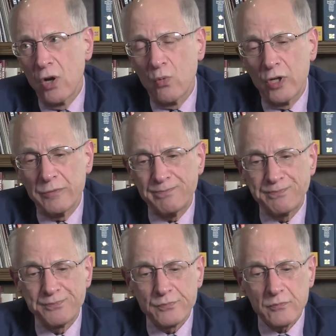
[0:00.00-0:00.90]
Well,
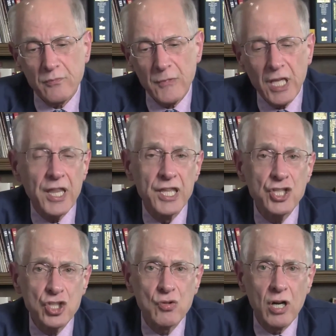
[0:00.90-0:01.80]

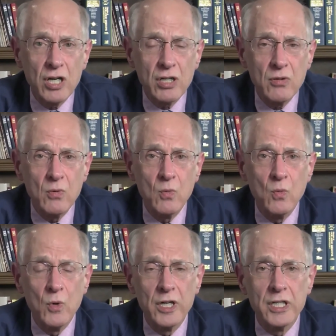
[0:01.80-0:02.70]
this drug
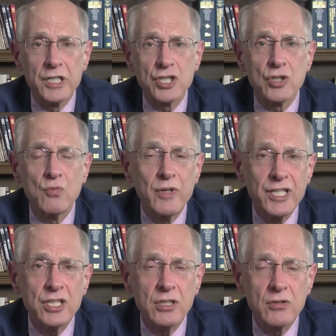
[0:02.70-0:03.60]
was
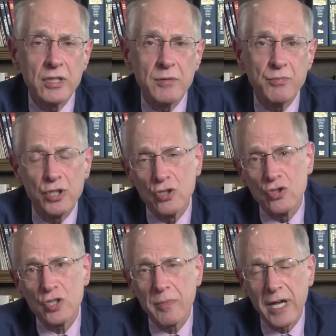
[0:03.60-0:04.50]
originally
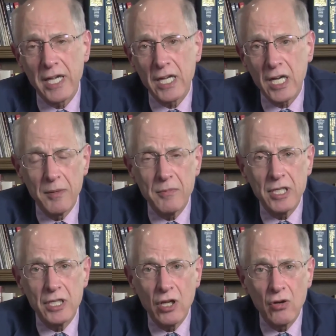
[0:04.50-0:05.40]
produced by a
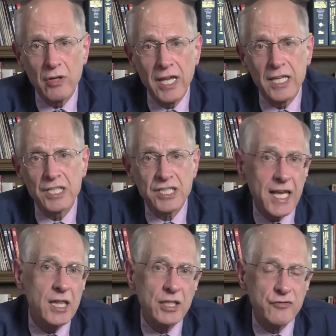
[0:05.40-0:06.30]
company known as
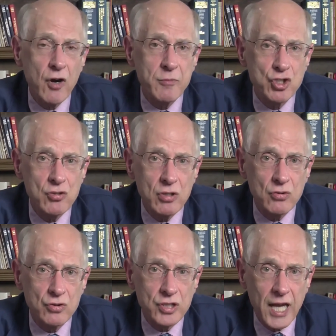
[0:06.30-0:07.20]
Salix
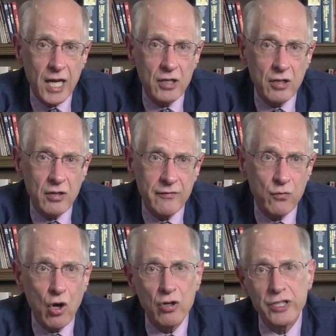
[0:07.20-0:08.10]
Pharmaceuticals out of
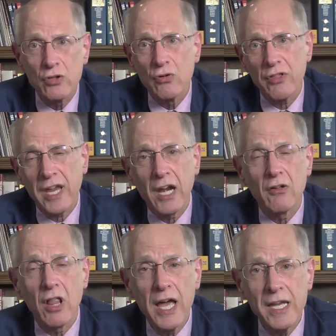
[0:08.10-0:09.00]
Raleigh, North
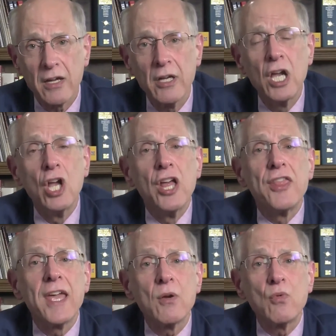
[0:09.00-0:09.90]
Carolina.
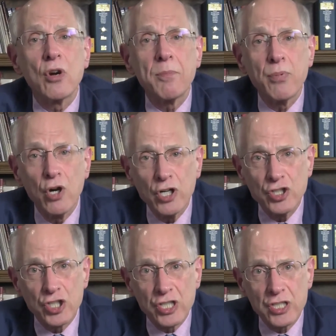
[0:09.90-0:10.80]
They were
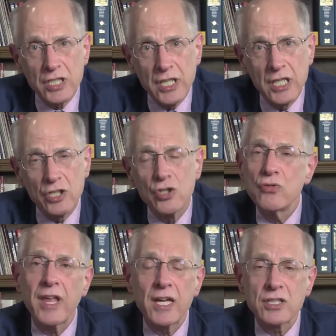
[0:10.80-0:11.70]
purchased in
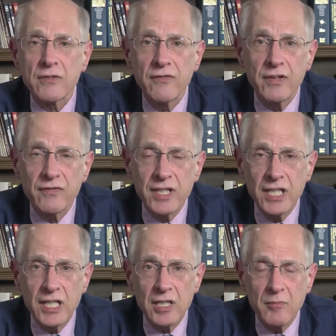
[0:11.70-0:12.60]

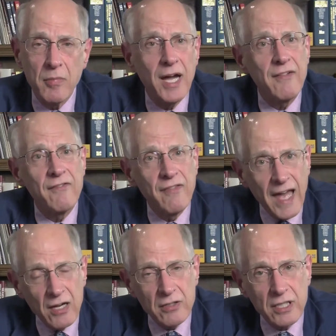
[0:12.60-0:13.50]
2015 by
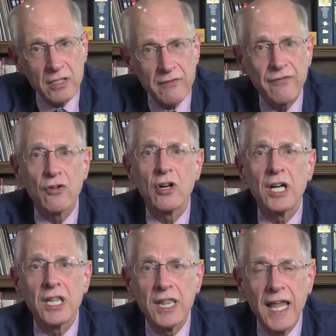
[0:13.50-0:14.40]
Valeant for
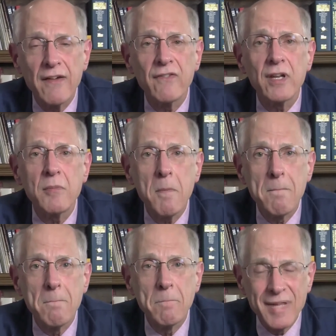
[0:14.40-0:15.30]
$11
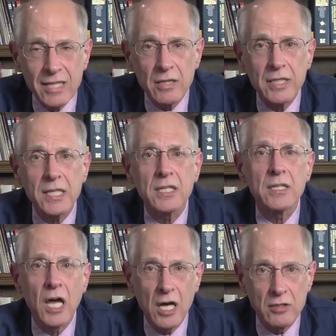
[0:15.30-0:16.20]

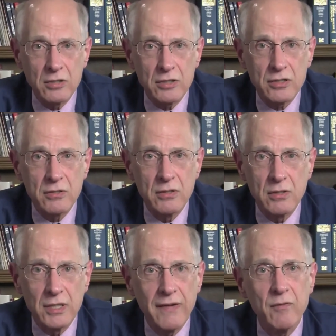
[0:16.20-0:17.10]
billion,
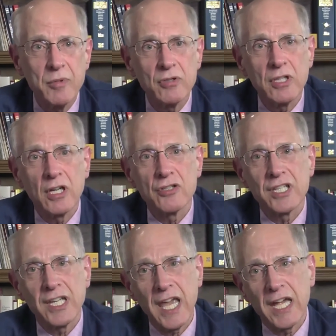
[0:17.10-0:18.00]
$11 billion
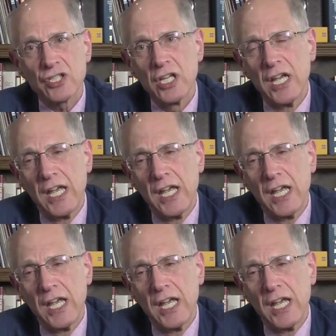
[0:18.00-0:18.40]
in cash.